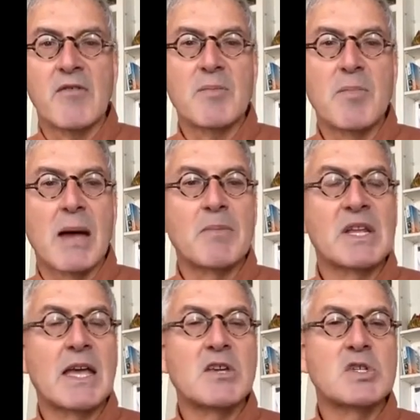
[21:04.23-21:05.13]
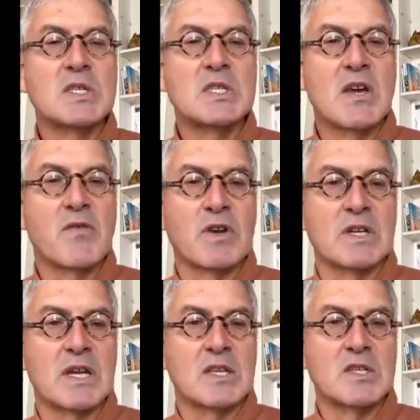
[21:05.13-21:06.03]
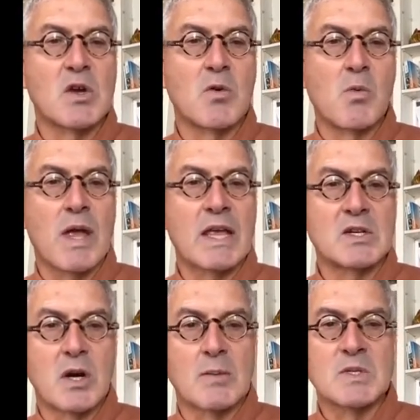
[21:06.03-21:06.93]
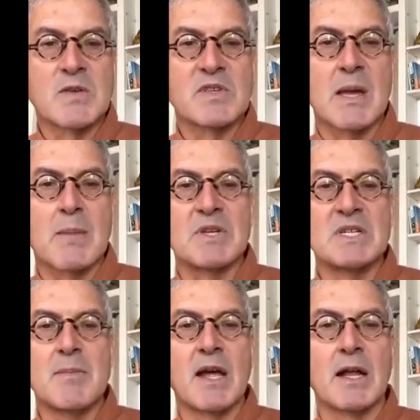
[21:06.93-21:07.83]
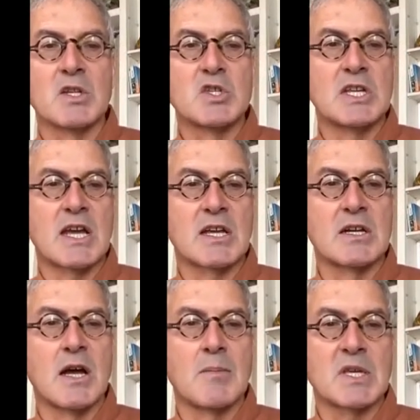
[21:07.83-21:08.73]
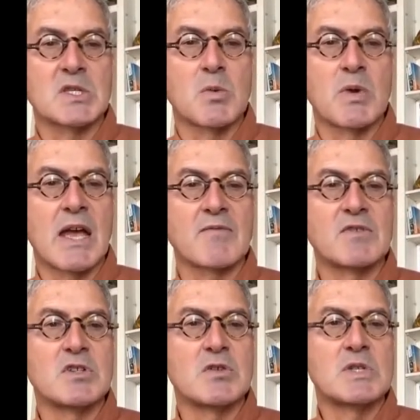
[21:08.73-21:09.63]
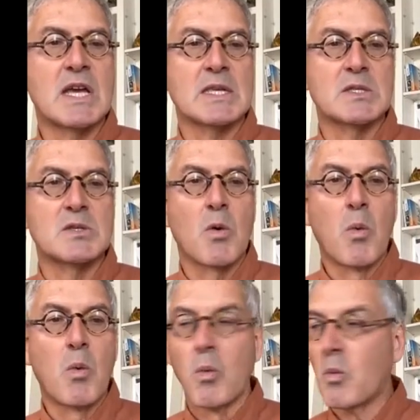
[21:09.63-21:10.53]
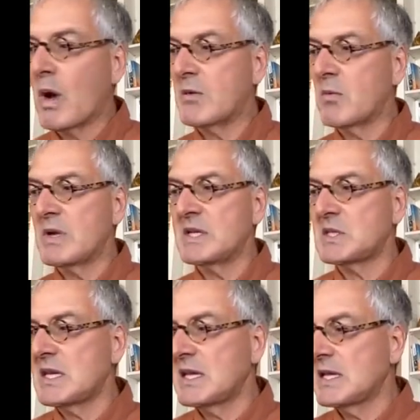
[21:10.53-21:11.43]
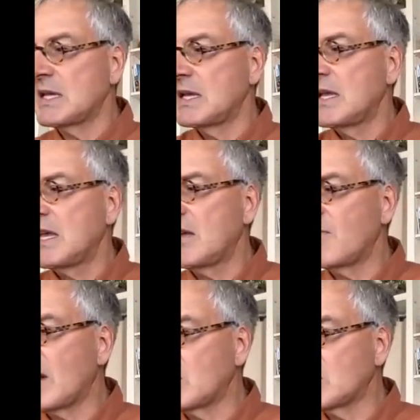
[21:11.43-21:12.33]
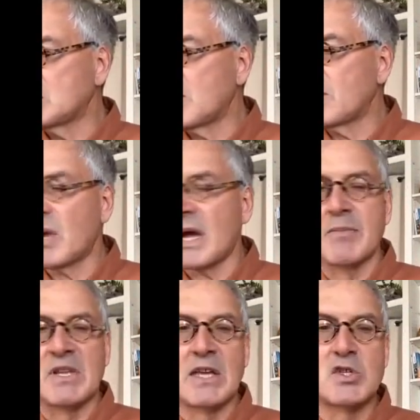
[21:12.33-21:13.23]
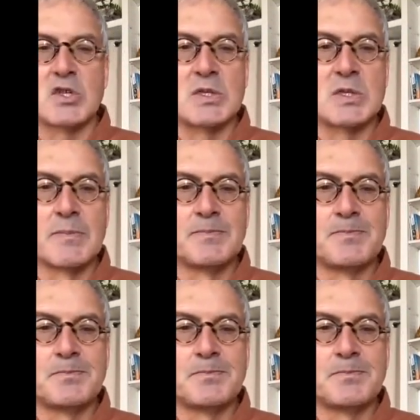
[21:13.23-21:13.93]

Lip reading: Every population is different in its own way in terms of its epidemiology and economics, so we have to test what we see in various different populations.